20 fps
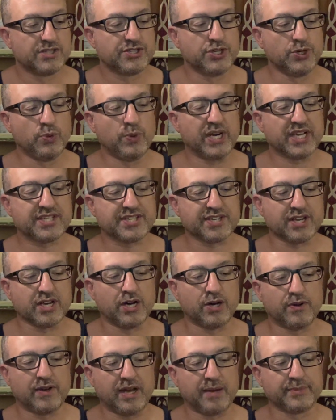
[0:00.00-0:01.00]
2 weeks
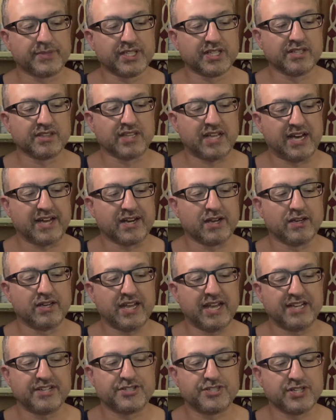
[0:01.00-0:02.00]
ago, Emily Lana
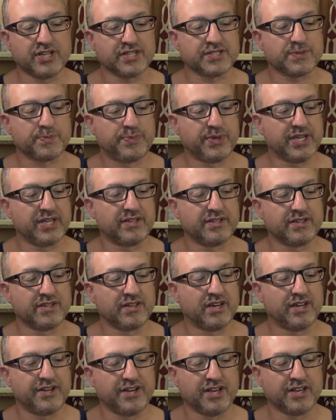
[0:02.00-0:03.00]
had just been
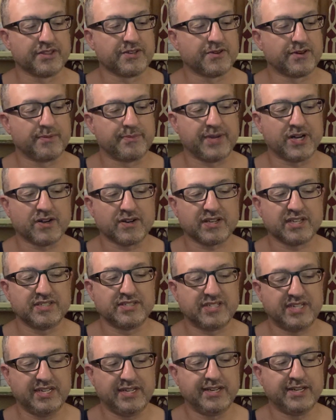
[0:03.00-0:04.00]
another American
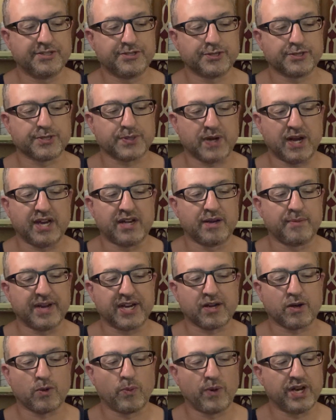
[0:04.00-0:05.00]
teenager trying to
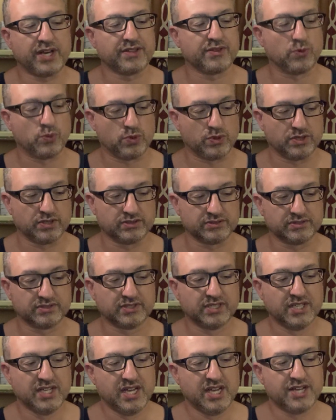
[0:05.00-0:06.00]
make her way in the world.
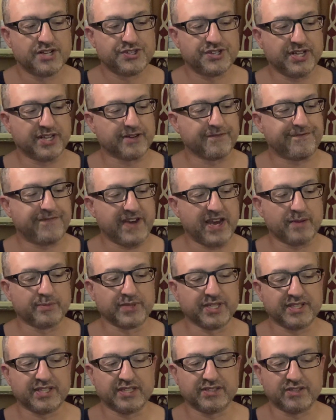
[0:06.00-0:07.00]
She had a
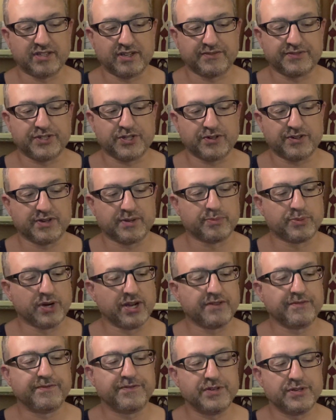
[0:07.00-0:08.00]
family that loved her and a
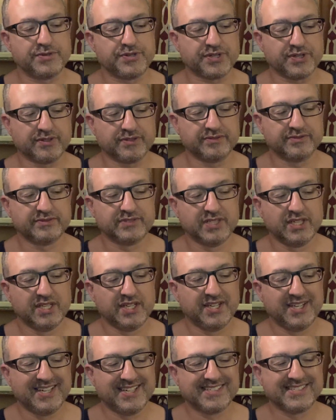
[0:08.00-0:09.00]
bright future.
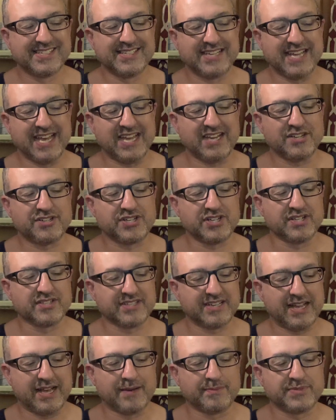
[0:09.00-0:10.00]
Today, she
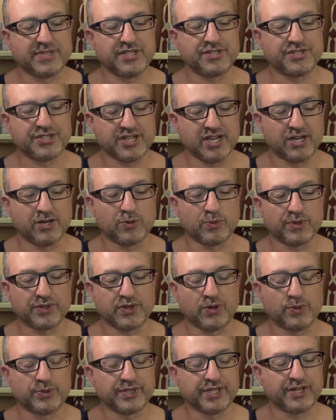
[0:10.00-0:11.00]
is an empty shell
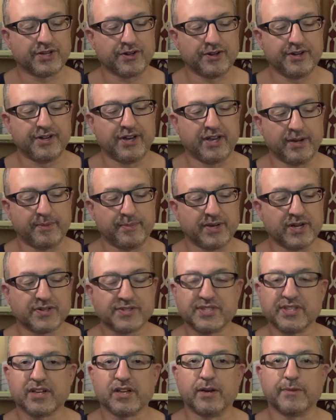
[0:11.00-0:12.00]
with only her
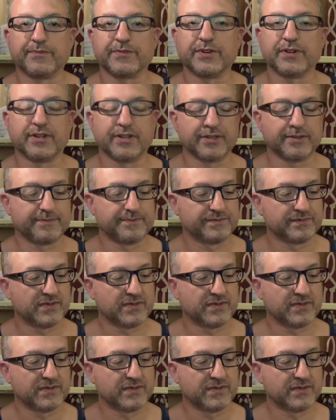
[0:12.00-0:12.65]
nightmares to comfort her.